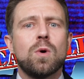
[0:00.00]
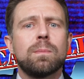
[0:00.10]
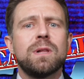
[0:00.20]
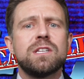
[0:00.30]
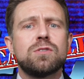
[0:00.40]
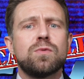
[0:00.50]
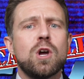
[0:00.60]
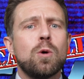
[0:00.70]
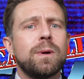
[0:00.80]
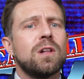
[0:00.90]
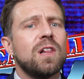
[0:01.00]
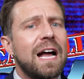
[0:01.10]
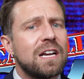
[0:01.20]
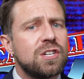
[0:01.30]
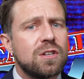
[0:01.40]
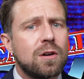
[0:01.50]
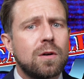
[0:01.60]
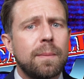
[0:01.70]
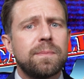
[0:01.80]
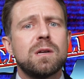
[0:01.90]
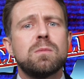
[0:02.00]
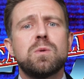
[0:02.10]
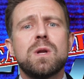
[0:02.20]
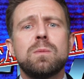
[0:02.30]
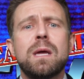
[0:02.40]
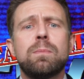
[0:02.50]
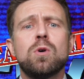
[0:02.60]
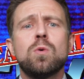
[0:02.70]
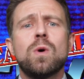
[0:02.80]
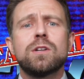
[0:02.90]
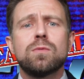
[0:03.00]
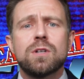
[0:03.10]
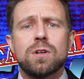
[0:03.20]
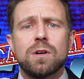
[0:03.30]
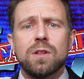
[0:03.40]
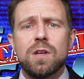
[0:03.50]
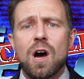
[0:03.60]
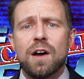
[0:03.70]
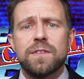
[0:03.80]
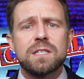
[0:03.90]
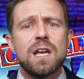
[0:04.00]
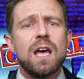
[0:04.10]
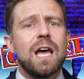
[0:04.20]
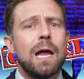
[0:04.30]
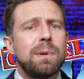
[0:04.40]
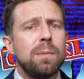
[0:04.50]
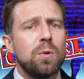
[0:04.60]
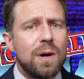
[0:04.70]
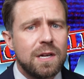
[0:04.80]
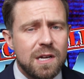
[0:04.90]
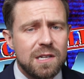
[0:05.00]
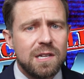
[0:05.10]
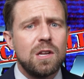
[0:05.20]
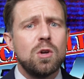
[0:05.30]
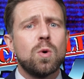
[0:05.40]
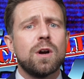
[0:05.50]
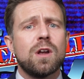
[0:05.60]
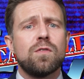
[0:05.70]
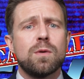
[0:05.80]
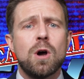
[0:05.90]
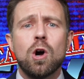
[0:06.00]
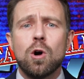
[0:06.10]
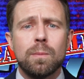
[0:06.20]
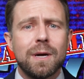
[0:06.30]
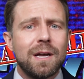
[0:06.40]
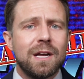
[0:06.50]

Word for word: workplaces reopen, clashes are erupting between people who want to return to the office and people who want to continue working from home.